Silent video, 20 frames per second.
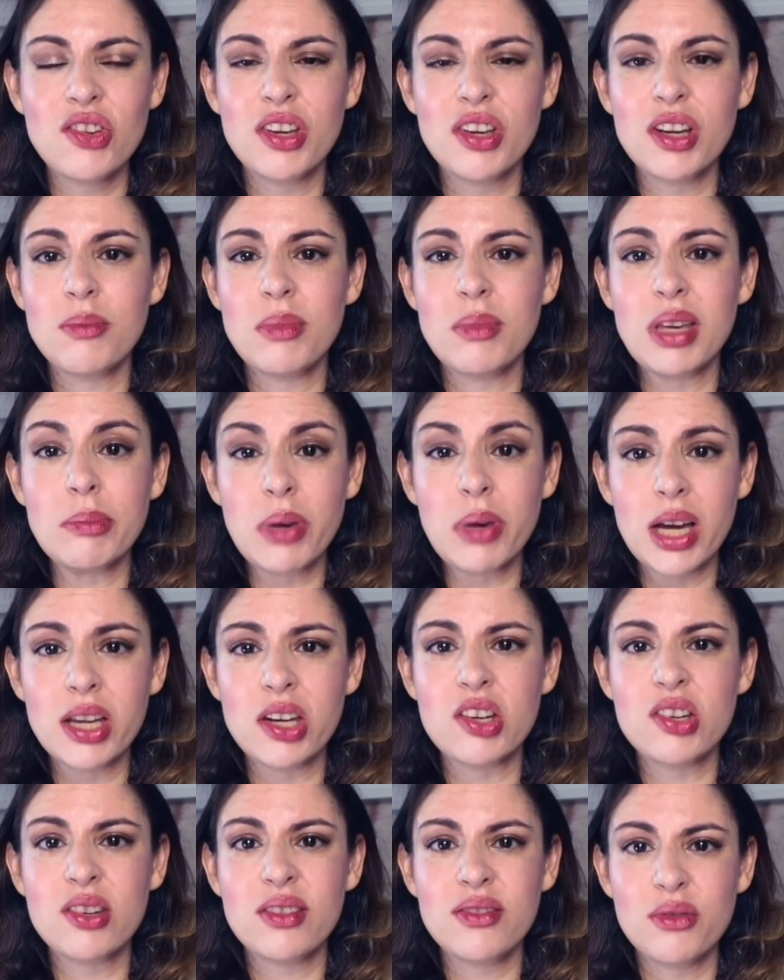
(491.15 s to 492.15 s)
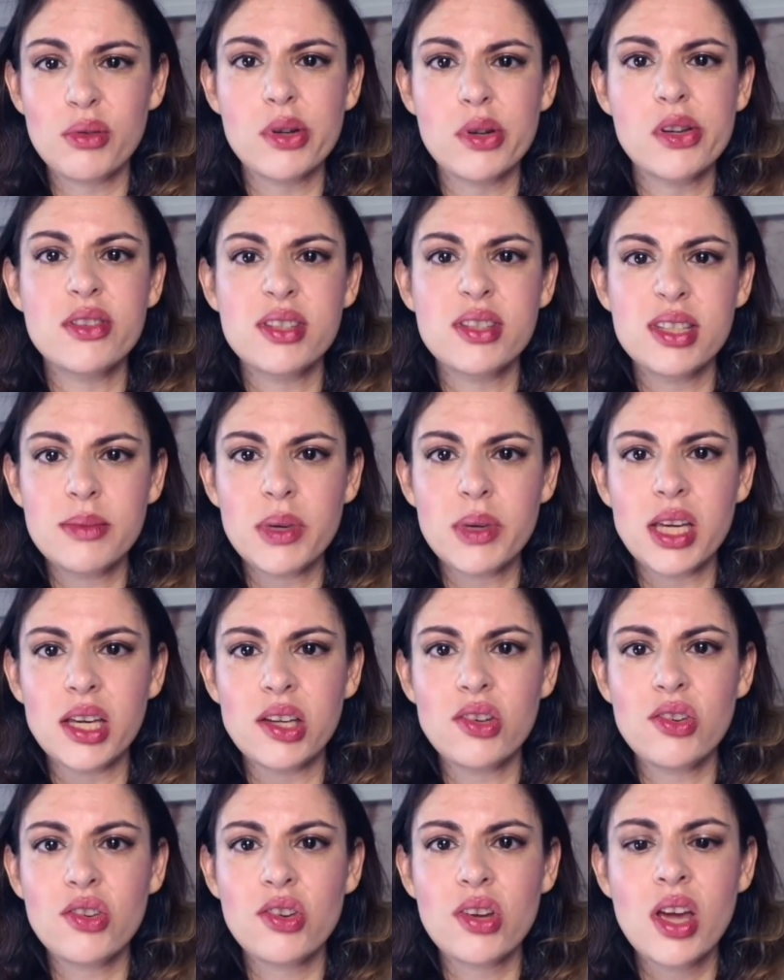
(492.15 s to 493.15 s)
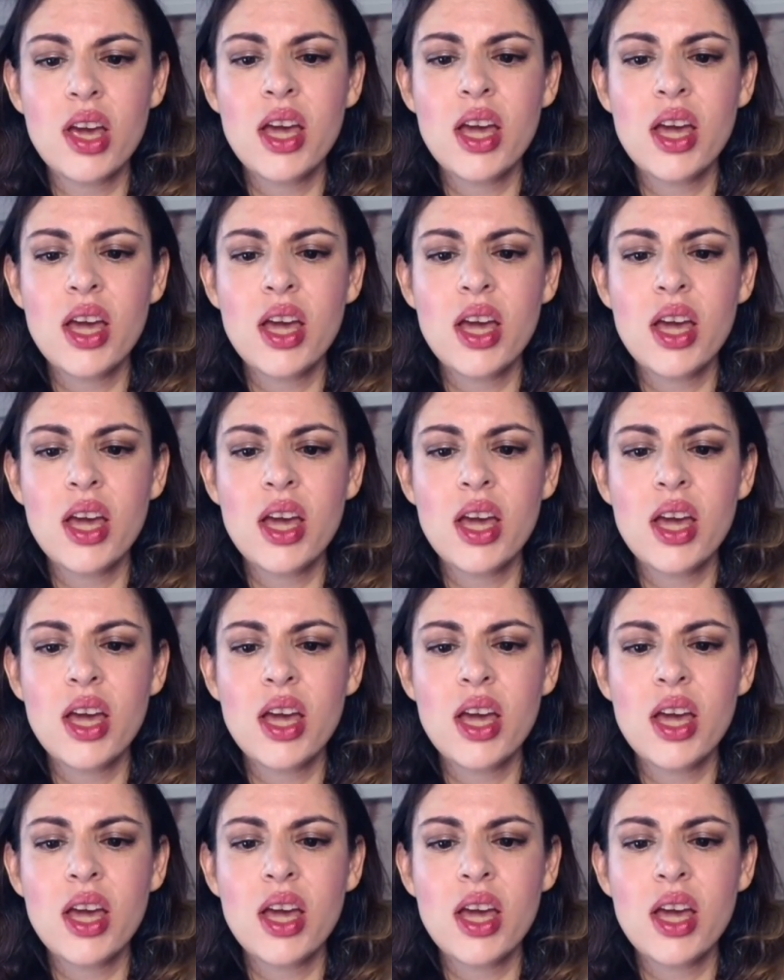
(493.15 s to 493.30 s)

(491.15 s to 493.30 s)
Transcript: You can be punished for your speech,